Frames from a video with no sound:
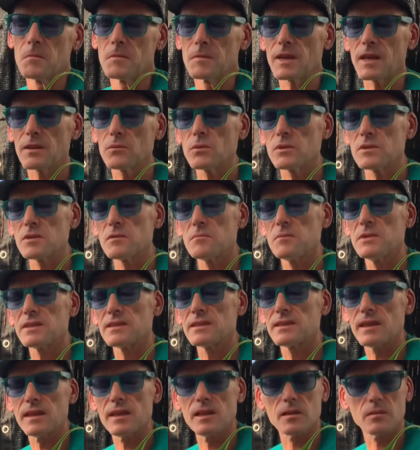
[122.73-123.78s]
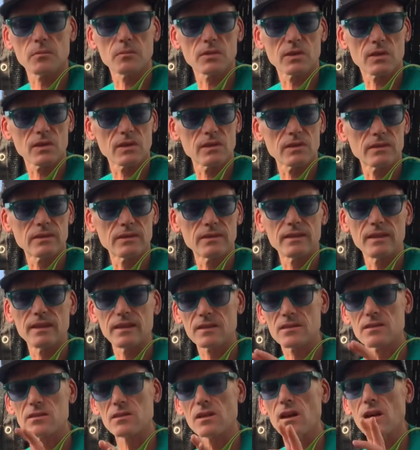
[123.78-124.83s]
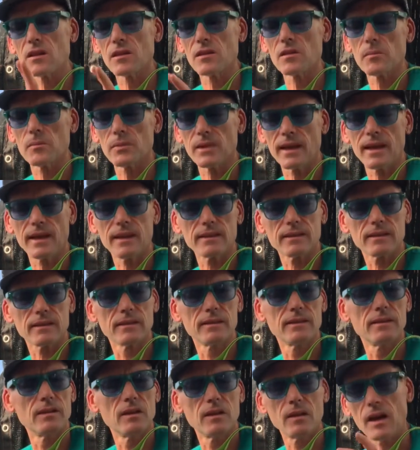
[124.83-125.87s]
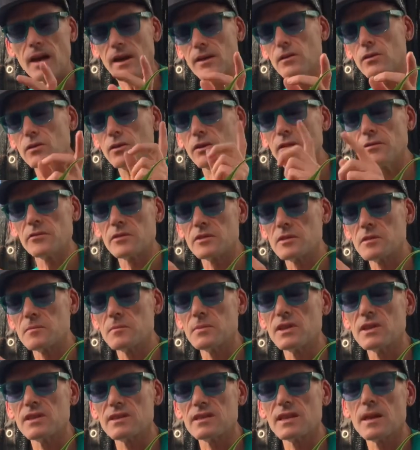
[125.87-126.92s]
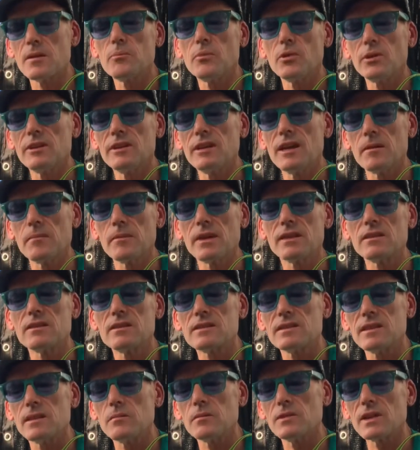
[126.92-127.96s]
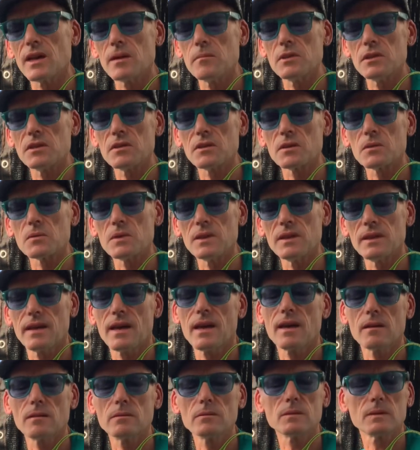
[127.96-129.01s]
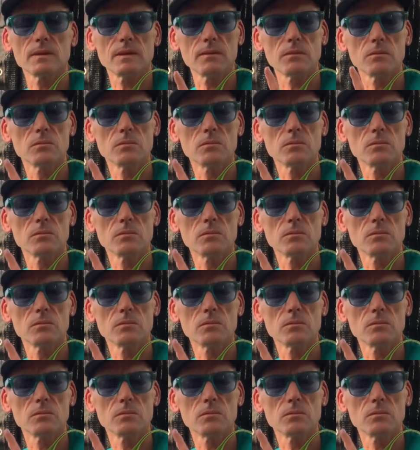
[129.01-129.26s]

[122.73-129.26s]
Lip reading: That was a mistake because it stalled the plant. I don't know if it's because I put them at the same time in the greenhouse.